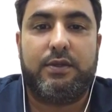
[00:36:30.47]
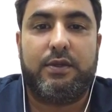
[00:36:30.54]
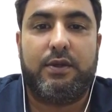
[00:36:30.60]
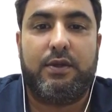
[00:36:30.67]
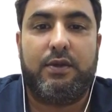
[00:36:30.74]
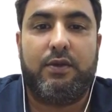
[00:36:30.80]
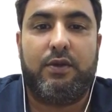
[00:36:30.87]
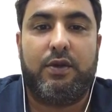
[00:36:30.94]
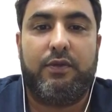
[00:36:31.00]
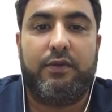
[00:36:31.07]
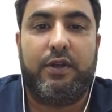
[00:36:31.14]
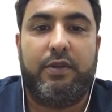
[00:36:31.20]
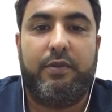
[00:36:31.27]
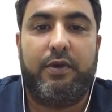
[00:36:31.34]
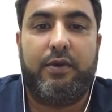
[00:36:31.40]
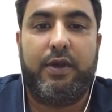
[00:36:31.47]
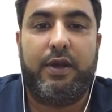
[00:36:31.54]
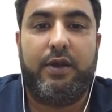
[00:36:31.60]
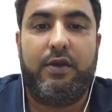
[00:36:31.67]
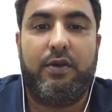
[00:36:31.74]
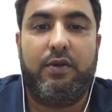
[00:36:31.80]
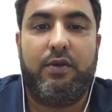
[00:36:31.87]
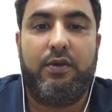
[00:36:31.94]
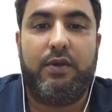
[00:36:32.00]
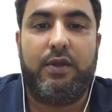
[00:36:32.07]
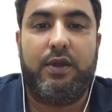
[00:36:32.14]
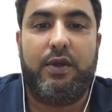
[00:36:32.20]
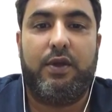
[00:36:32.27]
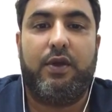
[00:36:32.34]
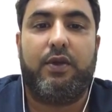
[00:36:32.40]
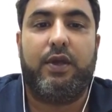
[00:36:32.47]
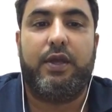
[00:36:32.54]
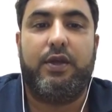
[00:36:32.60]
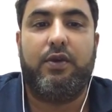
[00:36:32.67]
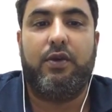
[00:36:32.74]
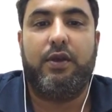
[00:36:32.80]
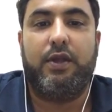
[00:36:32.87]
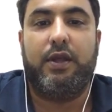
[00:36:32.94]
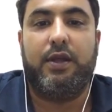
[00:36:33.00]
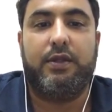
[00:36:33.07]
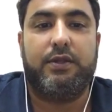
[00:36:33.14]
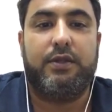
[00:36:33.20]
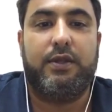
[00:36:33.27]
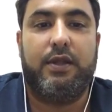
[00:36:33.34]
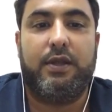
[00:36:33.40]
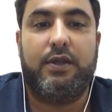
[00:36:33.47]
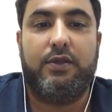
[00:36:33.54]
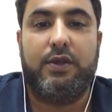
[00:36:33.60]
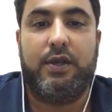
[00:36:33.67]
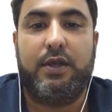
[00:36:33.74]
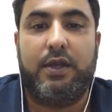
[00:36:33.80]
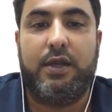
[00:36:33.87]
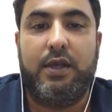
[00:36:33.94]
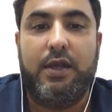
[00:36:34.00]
not available right now, or okay, he got the answer. Thank you, Jahangir.